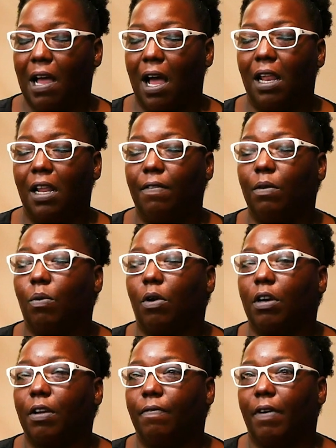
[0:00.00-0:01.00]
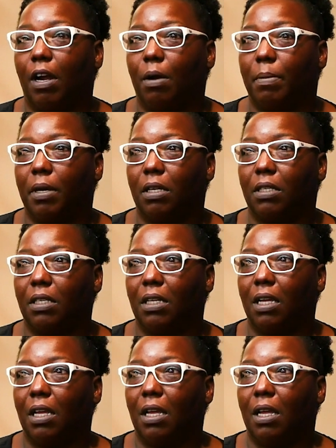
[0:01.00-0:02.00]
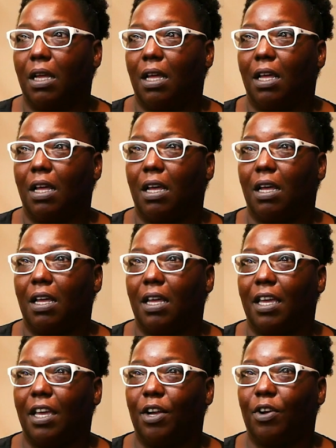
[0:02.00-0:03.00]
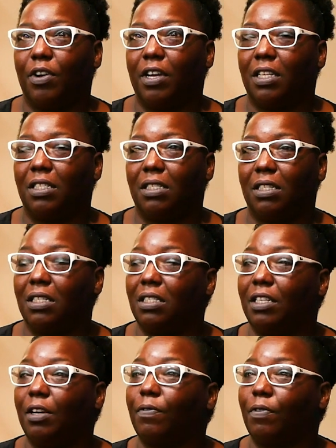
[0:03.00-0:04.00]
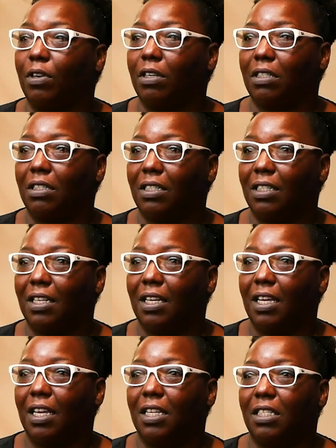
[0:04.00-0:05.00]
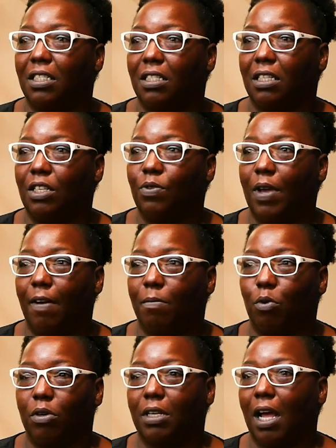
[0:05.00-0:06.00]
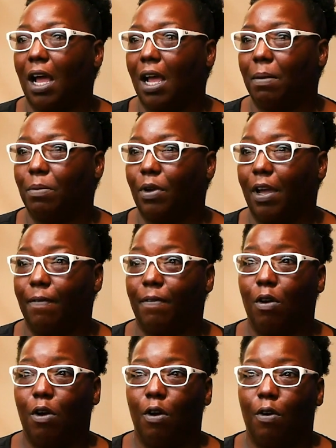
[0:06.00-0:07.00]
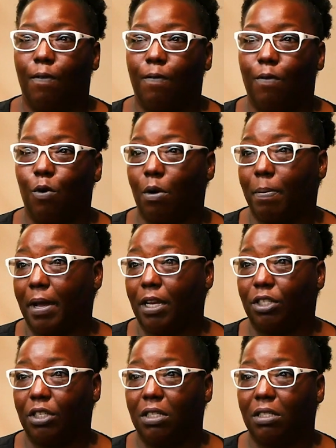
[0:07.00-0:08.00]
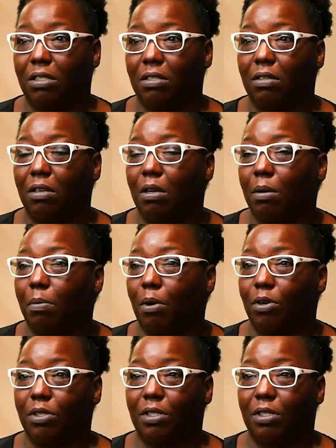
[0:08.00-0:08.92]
I love the work environment. Here it's different. It's, you have more time. You have 4 patients per